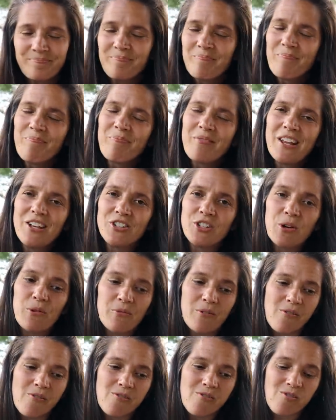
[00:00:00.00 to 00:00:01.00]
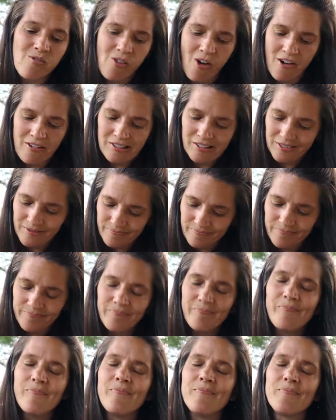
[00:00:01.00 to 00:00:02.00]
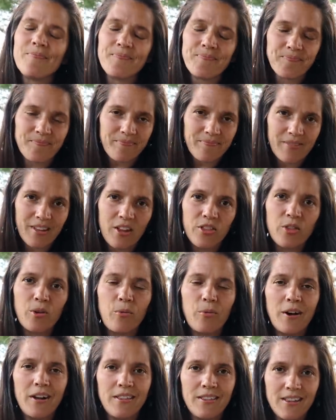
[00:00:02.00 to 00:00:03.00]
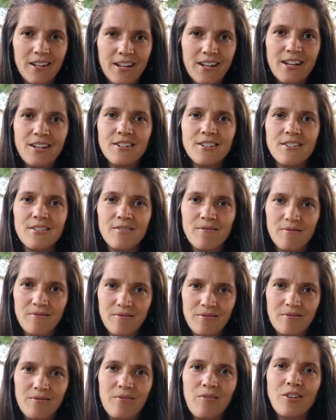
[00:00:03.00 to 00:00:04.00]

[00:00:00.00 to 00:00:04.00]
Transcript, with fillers: Yep, God so, is bringing just awesome people into right our kids' lives, right?